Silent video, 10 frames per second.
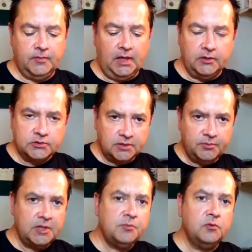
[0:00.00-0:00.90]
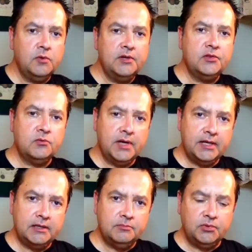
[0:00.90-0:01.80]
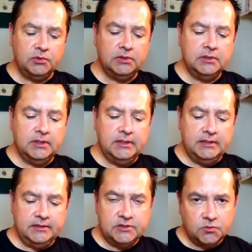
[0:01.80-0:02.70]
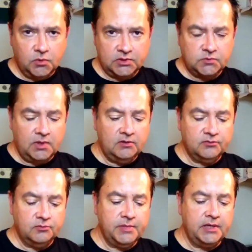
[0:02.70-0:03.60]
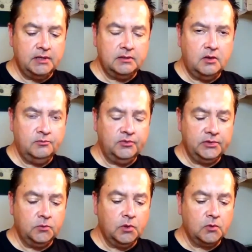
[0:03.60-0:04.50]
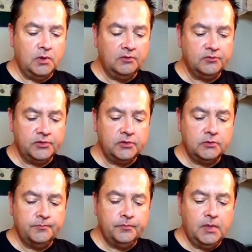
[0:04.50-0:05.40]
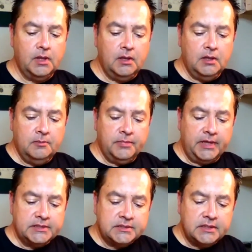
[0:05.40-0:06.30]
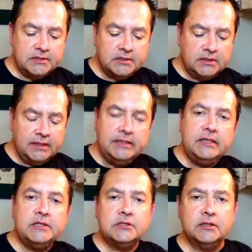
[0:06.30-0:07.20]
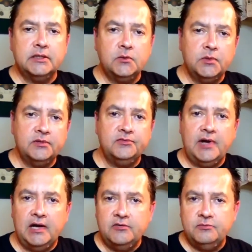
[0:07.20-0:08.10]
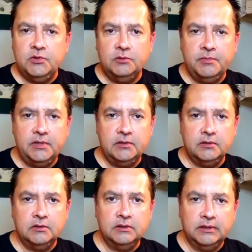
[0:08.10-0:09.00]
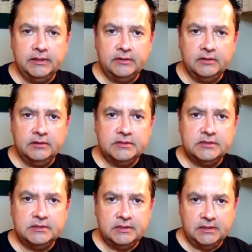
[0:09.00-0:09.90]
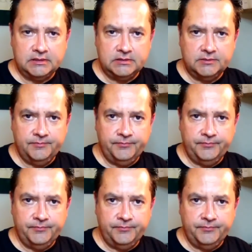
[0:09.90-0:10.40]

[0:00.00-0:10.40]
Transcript: I know some people run thread and pull it. This works well for me, and hopefully it'll work well for you. But I stitch it initially with a 5mm length stitch.